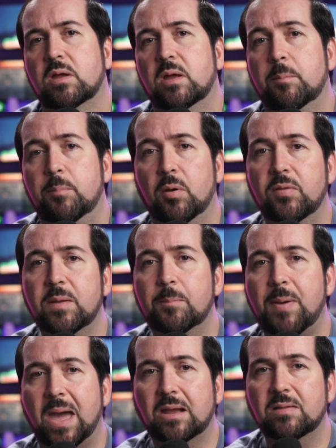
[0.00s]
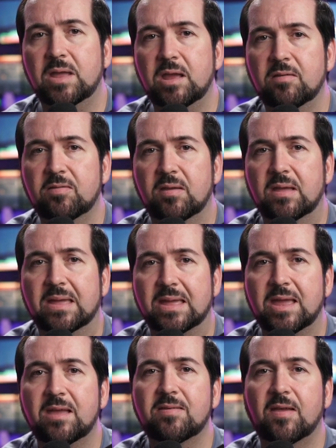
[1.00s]
Building backlinks
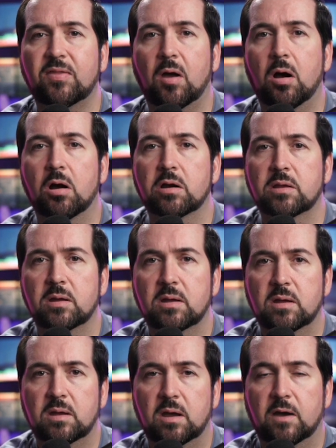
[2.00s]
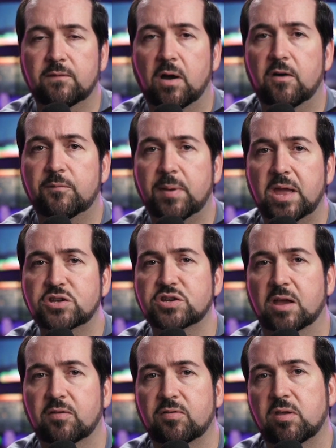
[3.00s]
is at the heart of off-page
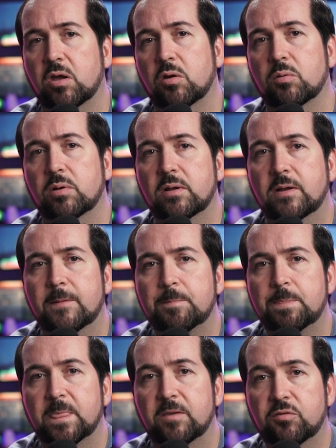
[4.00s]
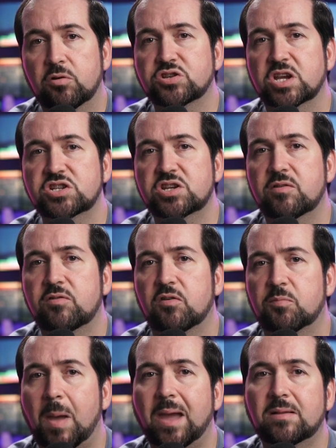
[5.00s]
SEO. Search engines
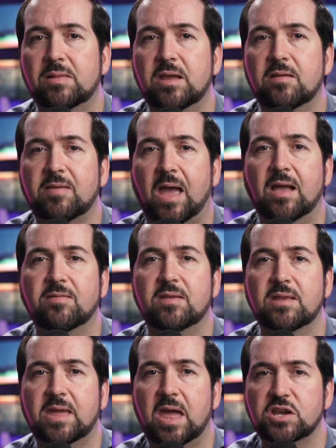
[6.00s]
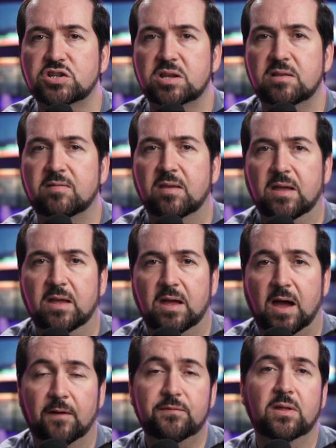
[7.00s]
use backlinks as indications
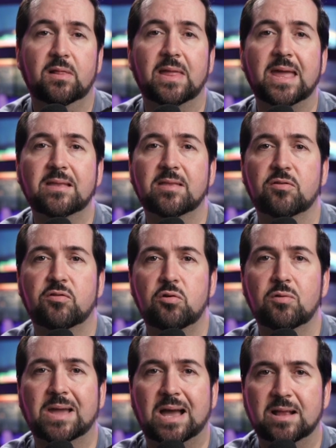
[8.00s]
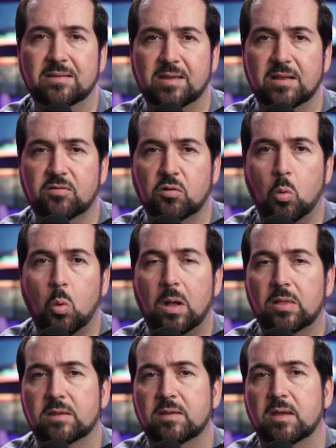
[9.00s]
of the linked to content's
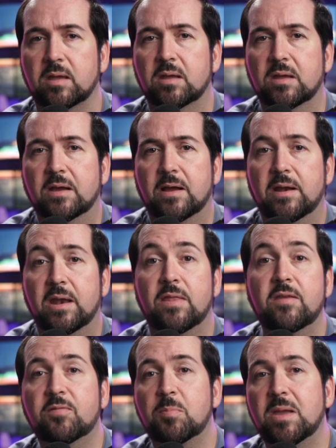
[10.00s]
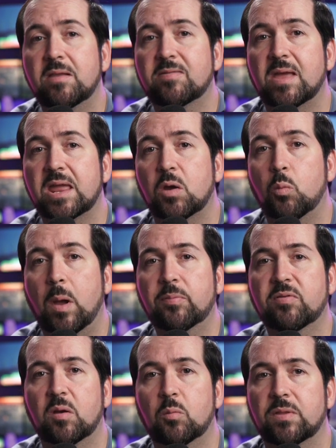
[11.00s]
quality. Now, this means that a
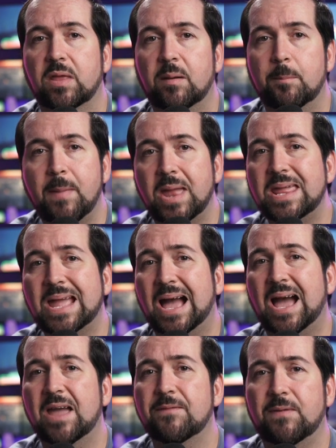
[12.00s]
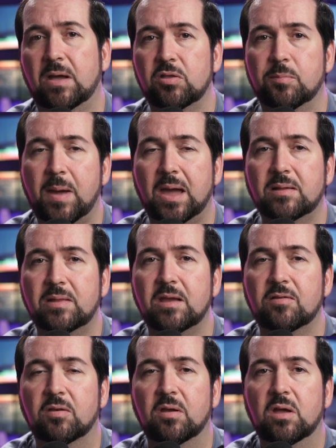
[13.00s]
website with many high-value
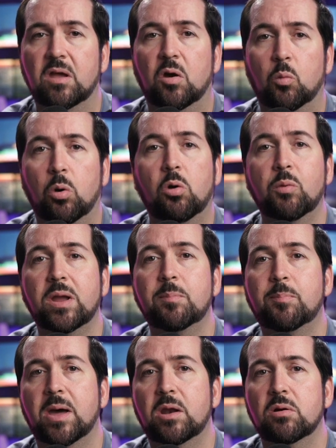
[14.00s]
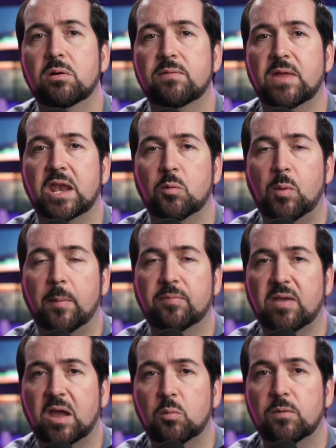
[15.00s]
backlinks will rank better than a
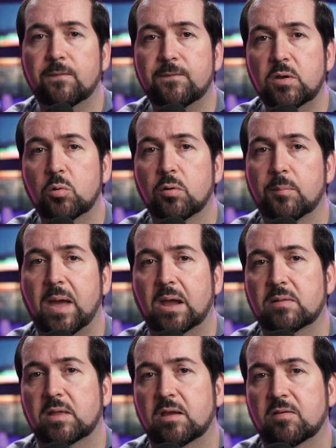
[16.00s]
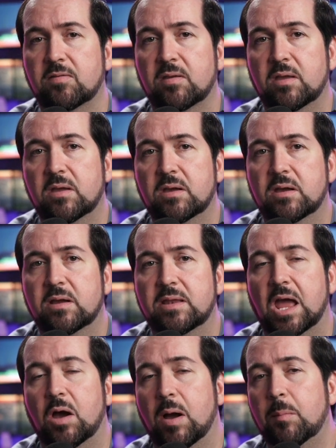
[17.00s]
website with fewer backlinks.
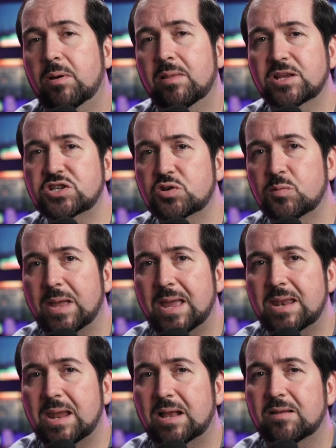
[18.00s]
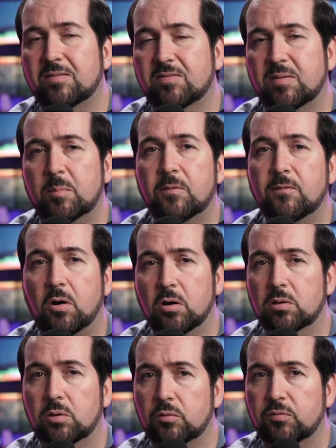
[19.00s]
Now, I'm going to let you in on some of
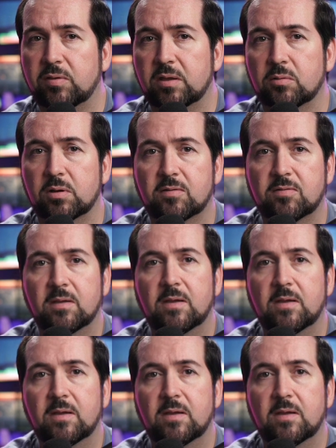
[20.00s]
our little secrets.